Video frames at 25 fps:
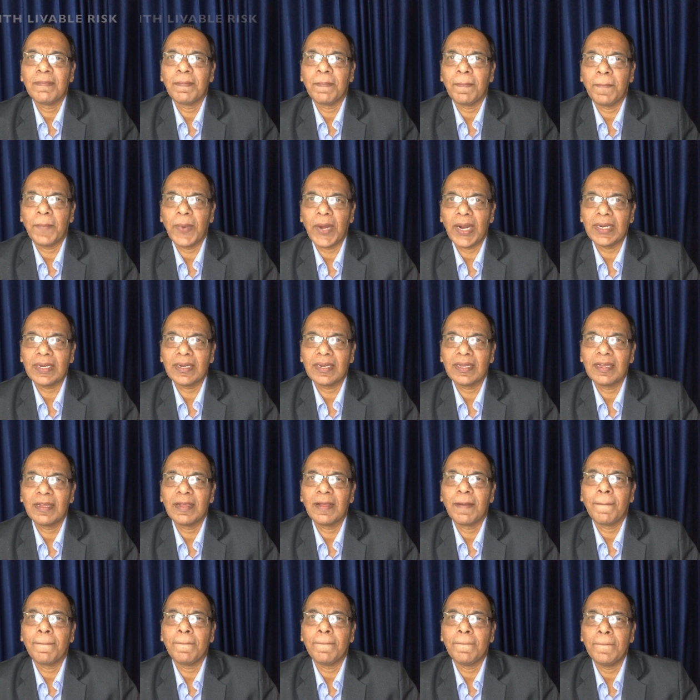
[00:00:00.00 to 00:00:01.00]
but
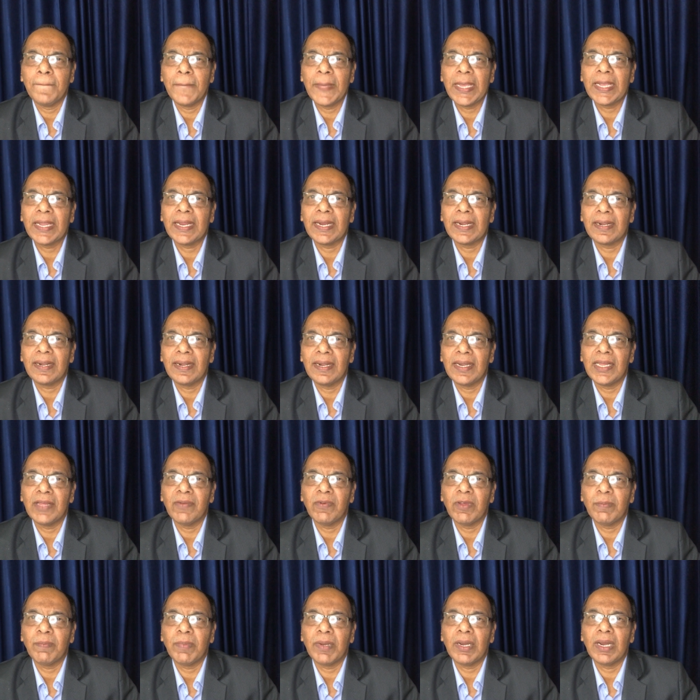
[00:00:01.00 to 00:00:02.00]
make it
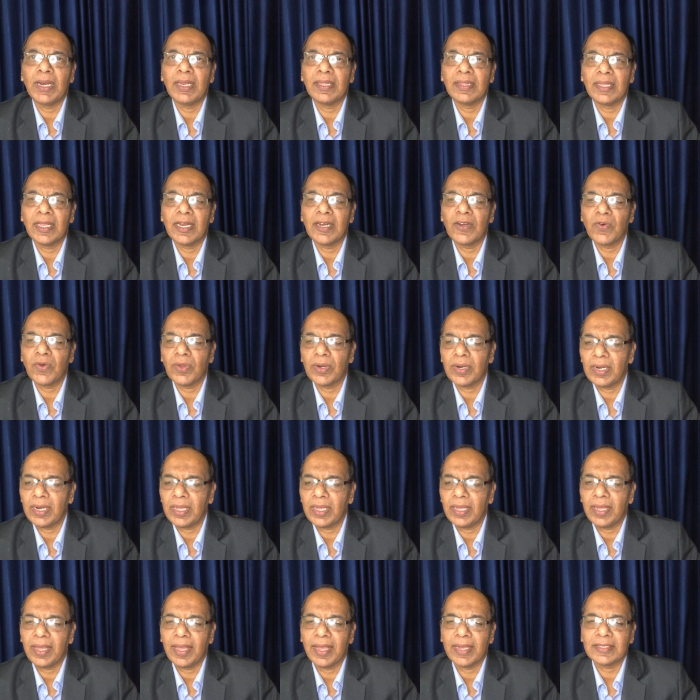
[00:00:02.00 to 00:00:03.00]
livable. Then
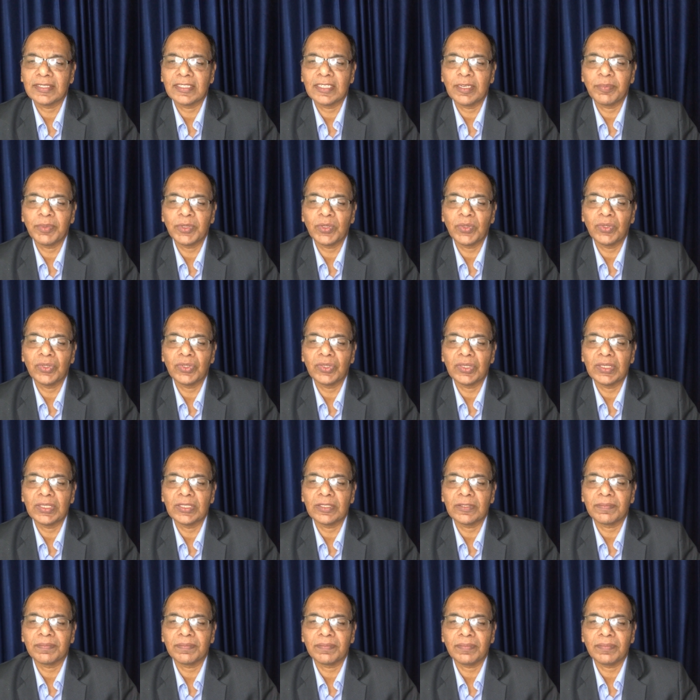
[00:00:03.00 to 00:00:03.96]
only accept those risks.